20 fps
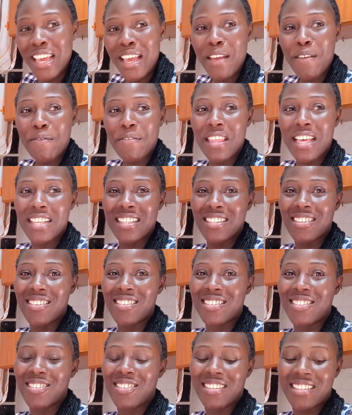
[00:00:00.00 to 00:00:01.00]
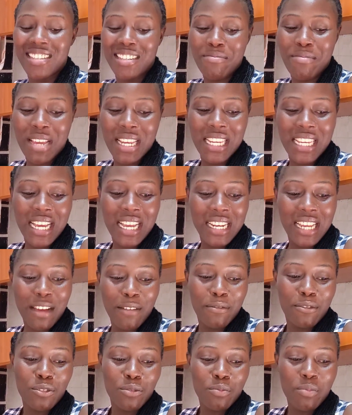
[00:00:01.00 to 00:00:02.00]
If there's no salt remaining, I'll
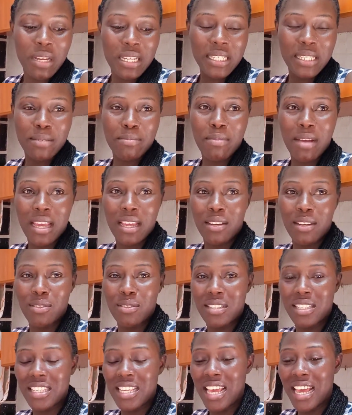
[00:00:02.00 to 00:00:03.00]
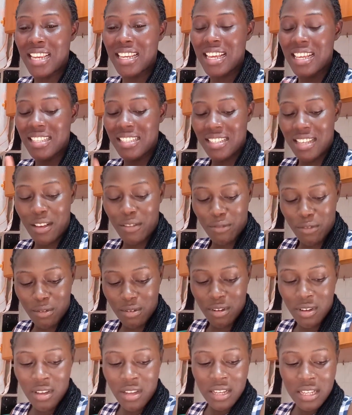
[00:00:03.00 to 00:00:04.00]
have to pass by Lucy and ask her
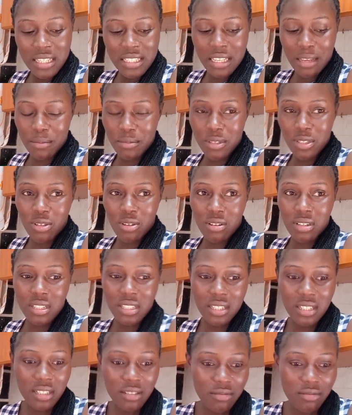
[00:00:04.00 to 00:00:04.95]
for some salt.